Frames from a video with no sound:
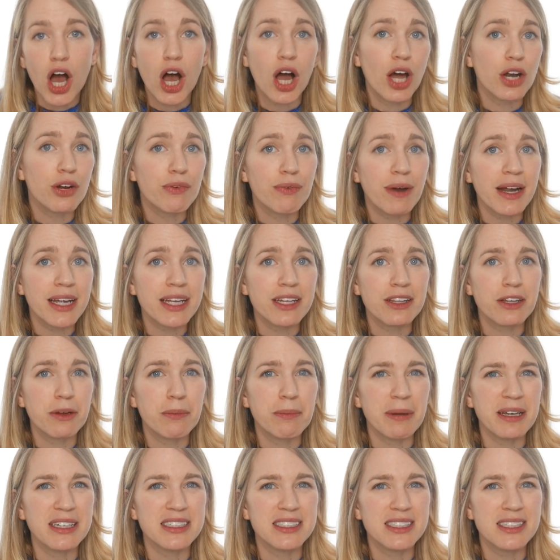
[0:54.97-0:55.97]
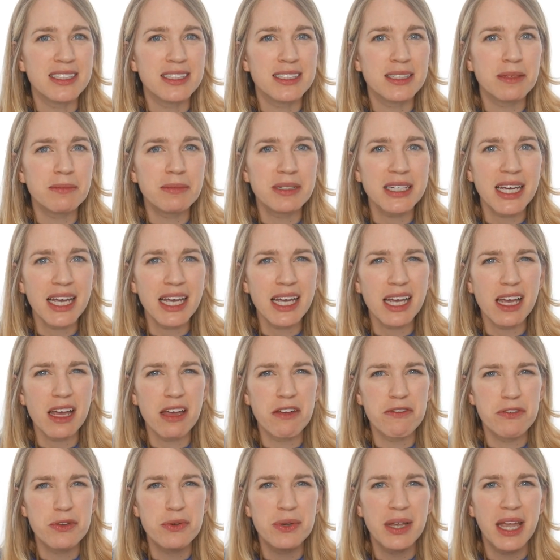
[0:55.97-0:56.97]
on a regular basis someday
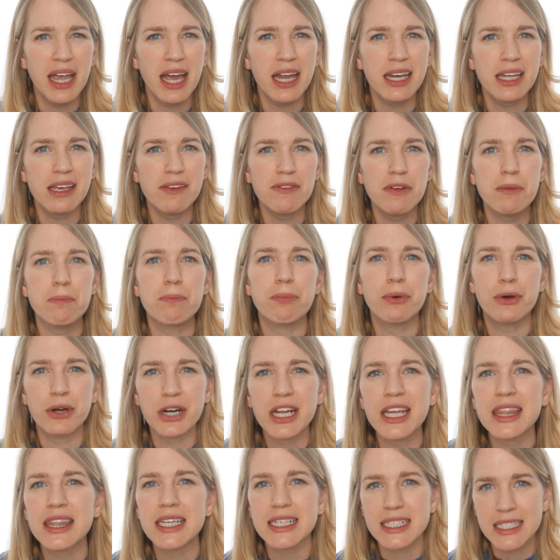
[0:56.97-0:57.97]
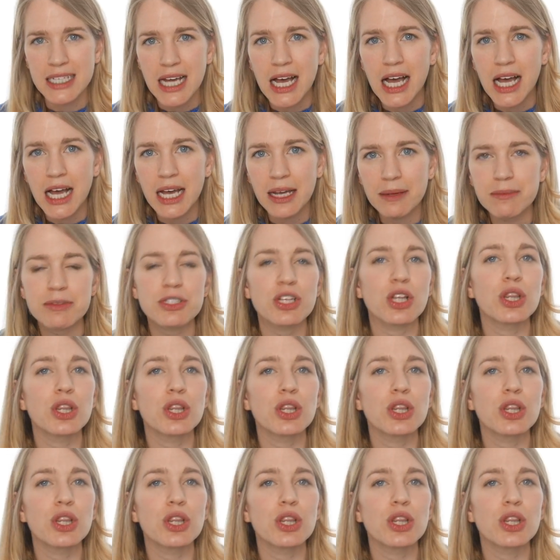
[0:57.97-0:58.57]
if you can't even put in the time